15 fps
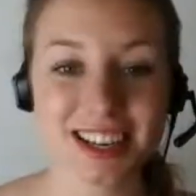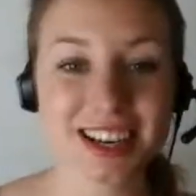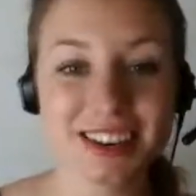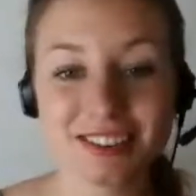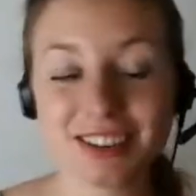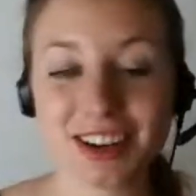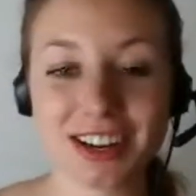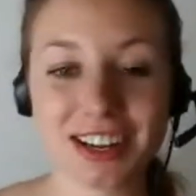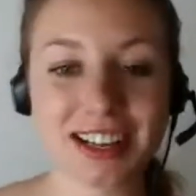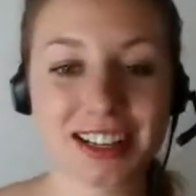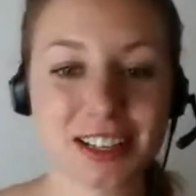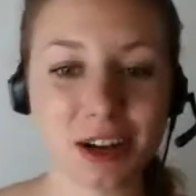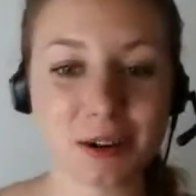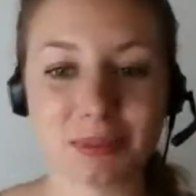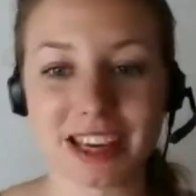If not, it gets
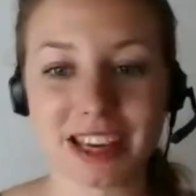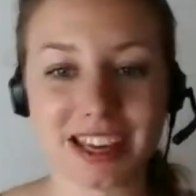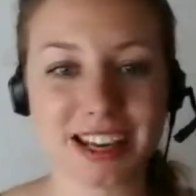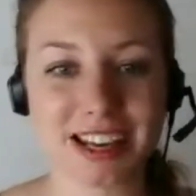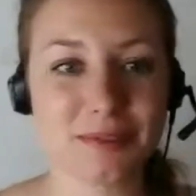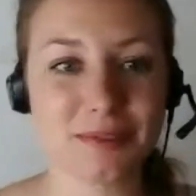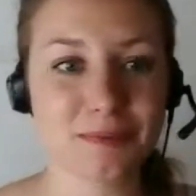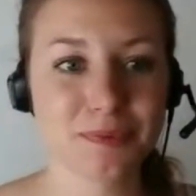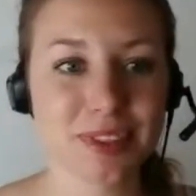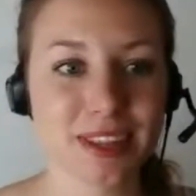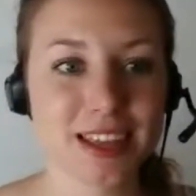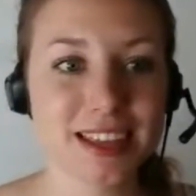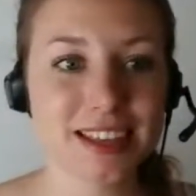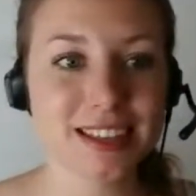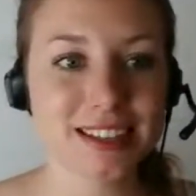complicated.
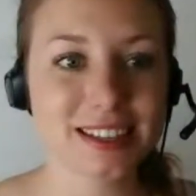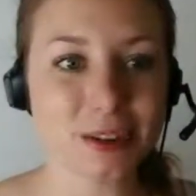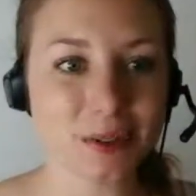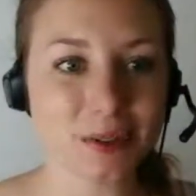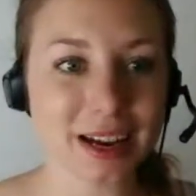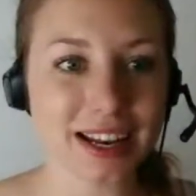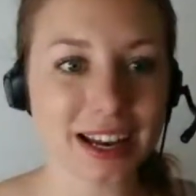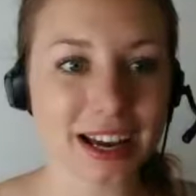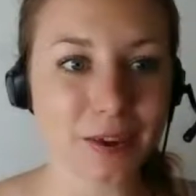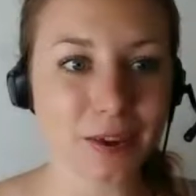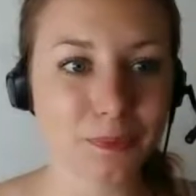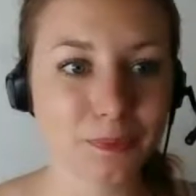So anyhow,